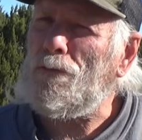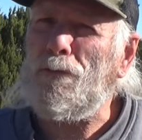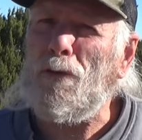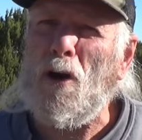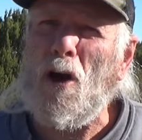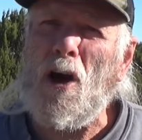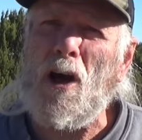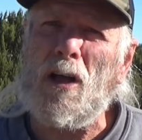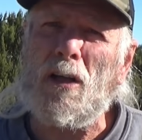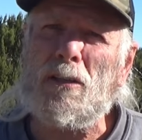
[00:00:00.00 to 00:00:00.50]

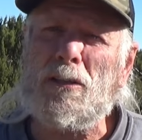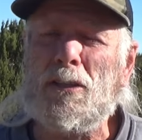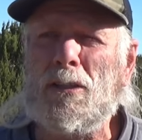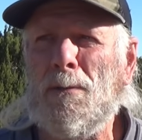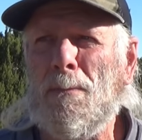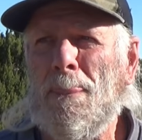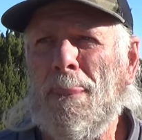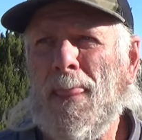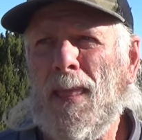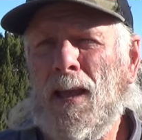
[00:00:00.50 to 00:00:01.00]
falls,
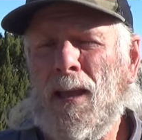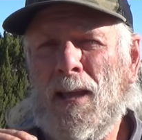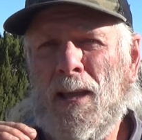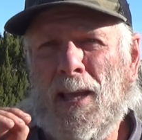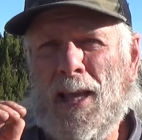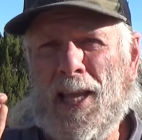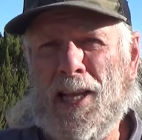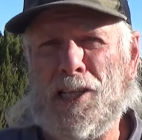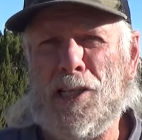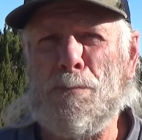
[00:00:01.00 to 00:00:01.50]

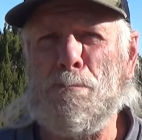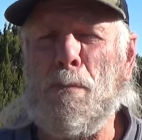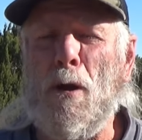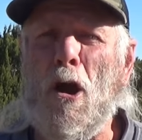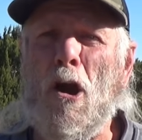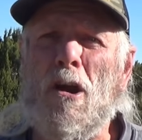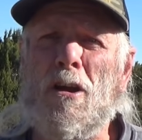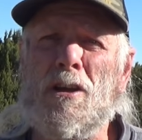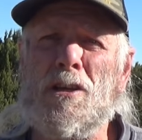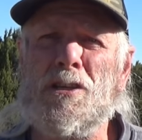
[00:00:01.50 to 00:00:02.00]
it
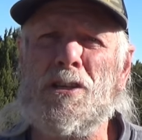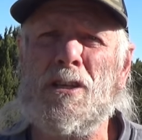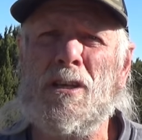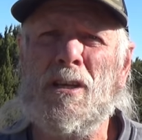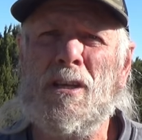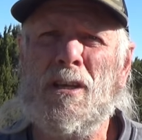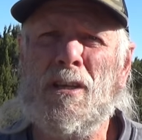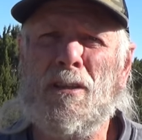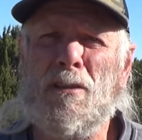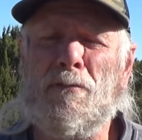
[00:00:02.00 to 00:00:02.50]
sparks
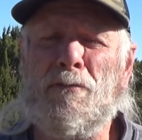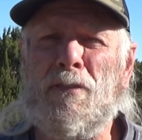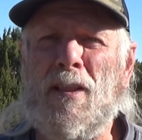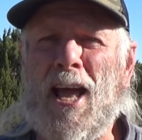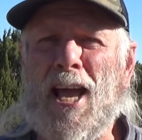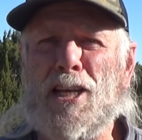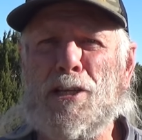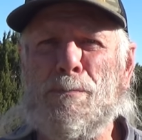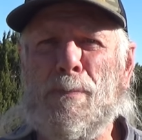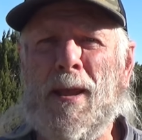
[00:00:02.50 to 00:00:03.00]
the
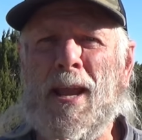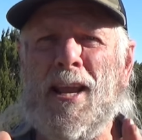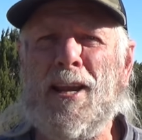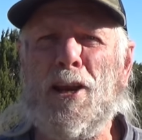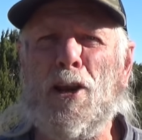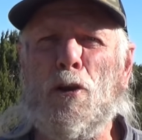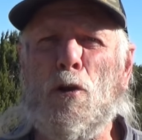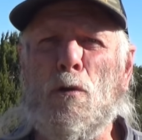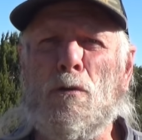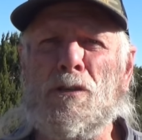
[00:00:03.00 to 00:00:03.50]
flash pan and
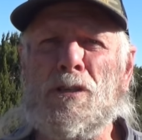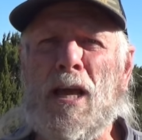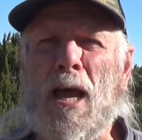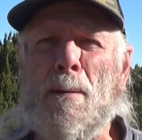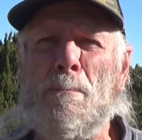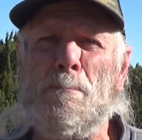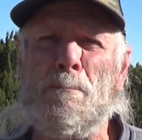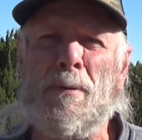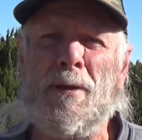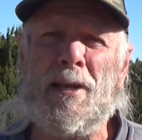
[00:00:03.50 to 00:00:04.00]
it goes
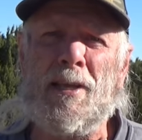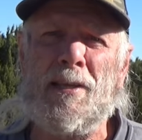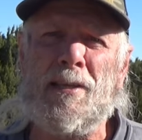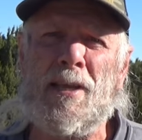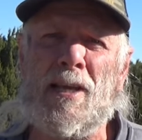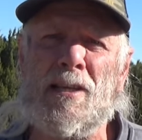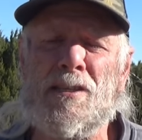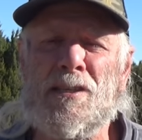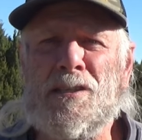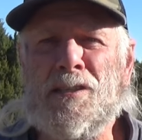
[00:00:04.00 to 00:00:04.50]
up, but it
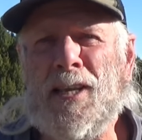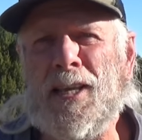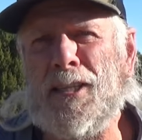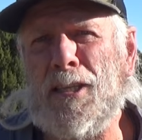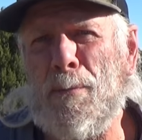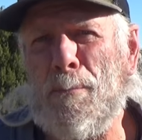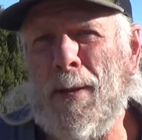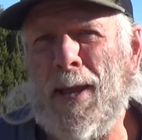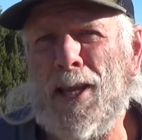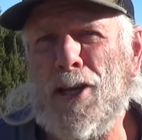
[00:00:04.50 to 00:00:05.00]
doesn't set
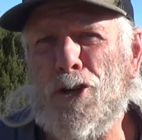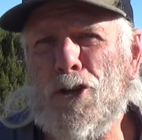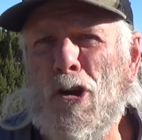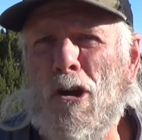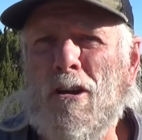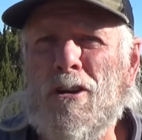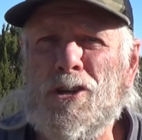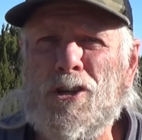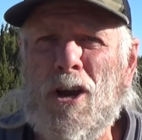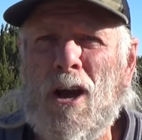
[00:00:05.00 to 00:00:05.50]
the main
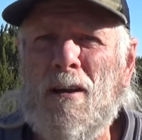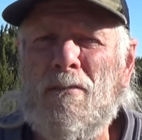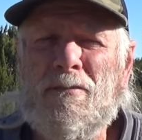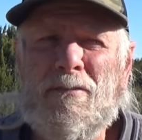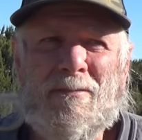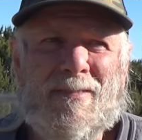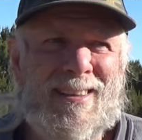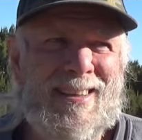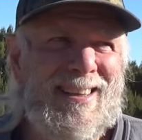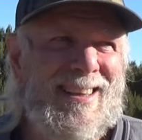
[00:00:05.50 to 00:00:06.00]
charge off.
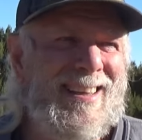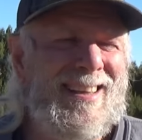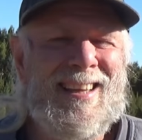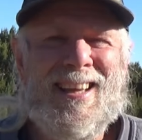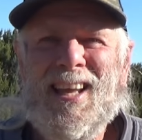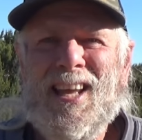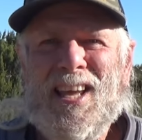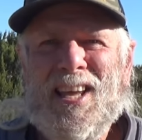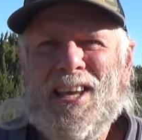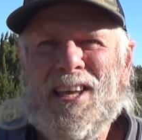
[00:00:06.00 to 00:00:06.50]

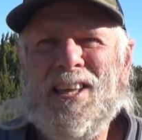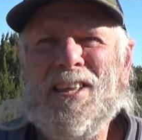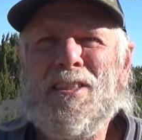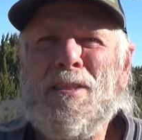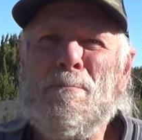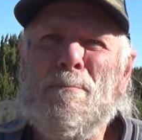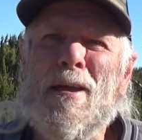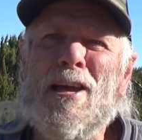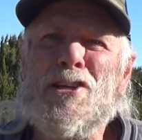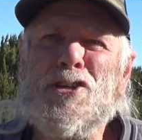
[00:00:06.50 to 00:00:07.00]

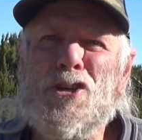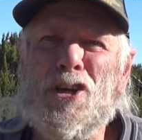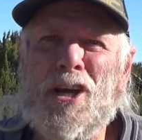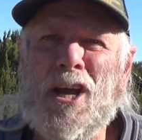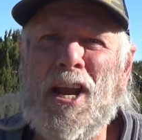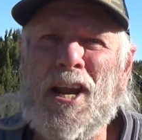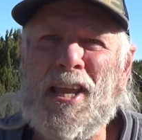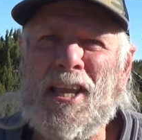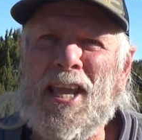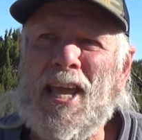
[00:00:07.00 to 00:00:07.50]
The best you're
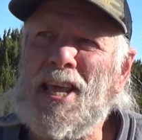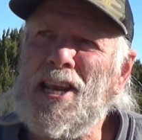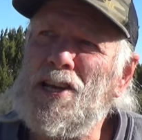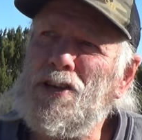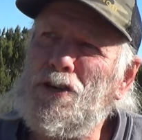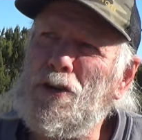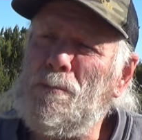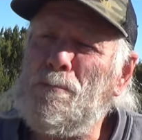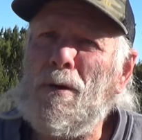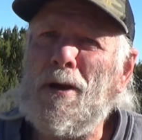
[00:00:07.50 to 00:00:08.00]
going to get
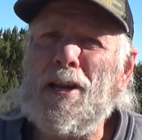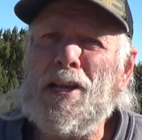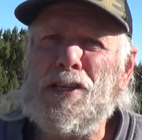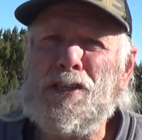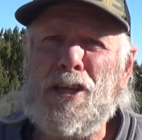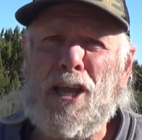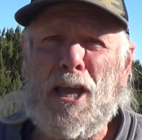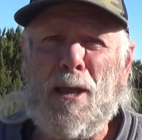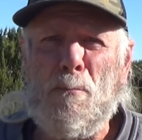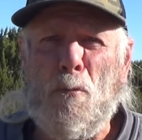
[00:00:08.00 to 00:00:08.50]
is your buddy
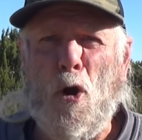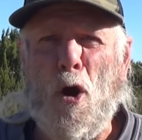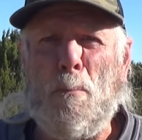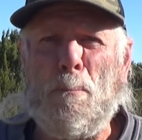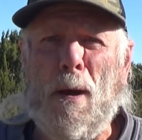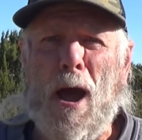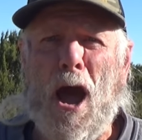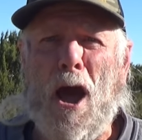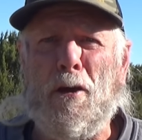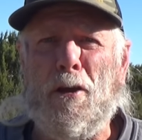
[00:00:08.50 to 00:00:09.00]
saying, more
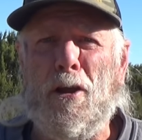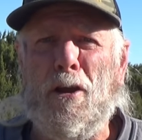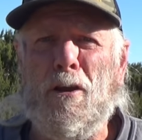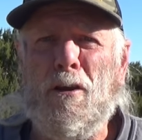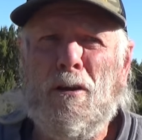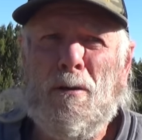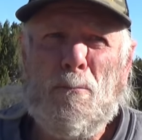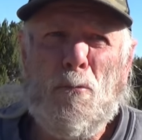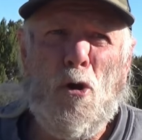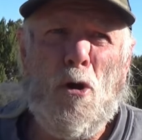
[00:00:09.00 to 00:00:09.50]

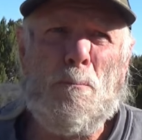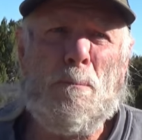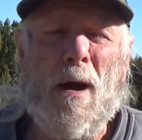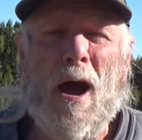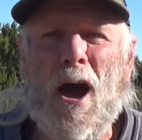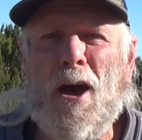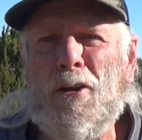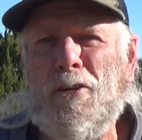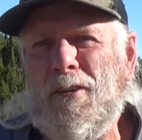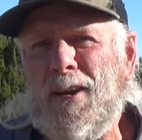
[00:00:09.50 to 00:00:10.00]
powder,
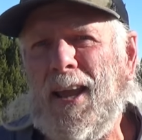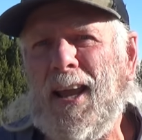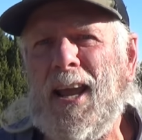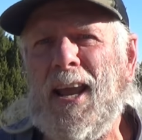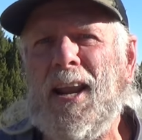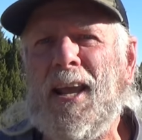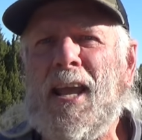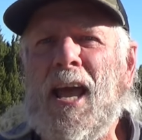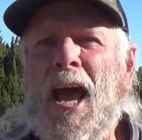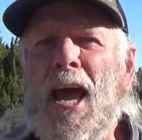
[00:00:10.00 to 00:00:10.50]
and they're
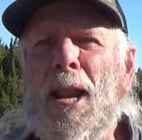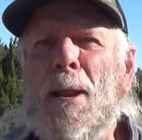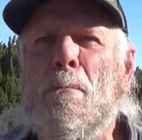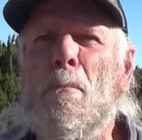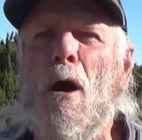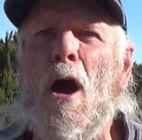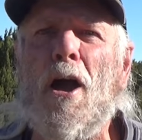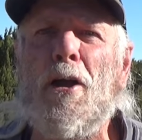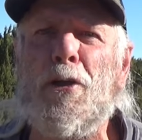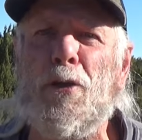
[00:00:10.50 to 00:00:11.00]
going to kind of
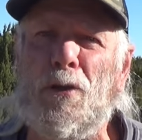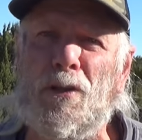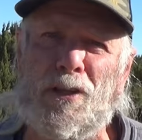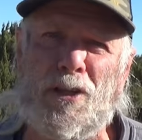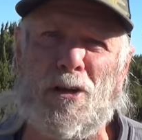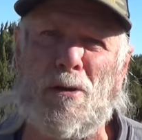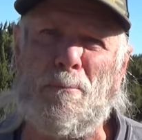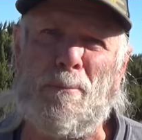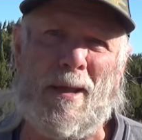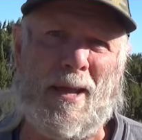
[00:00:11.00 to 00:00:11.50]
mock you a
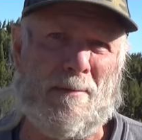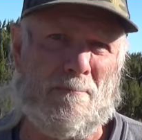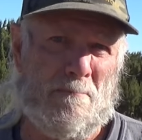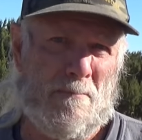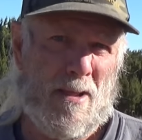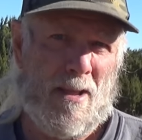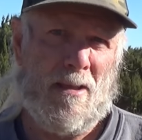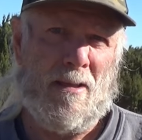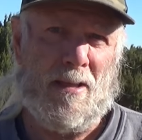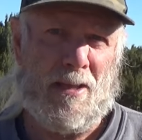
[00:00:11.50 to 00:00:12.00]
little bit.
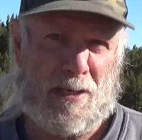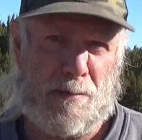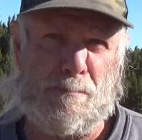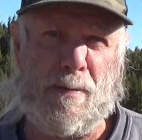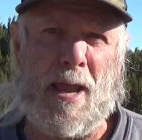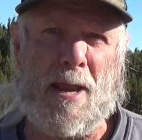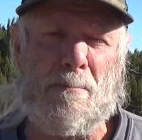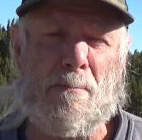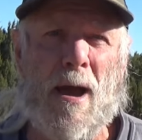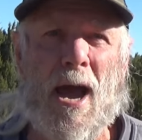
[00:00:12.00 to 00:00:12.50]
It's
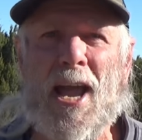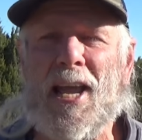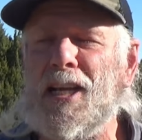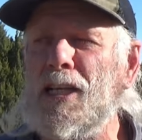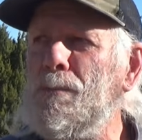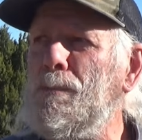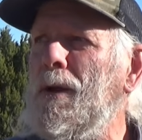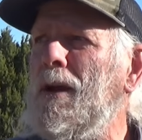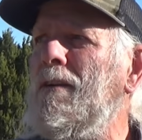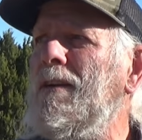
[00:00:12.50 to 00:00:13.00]
been my
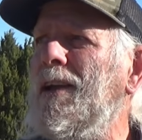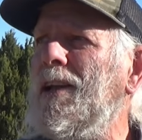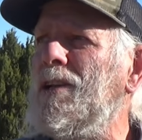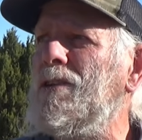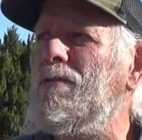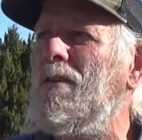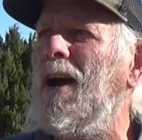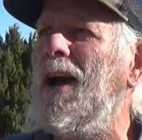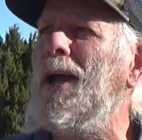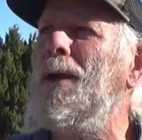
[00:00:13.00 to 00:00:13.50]

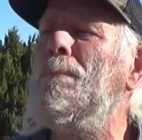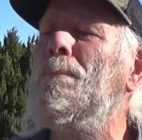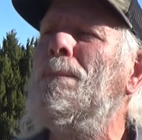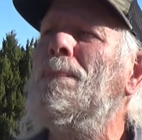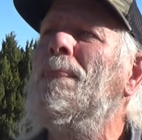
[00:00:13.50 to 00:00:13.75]
experience, right?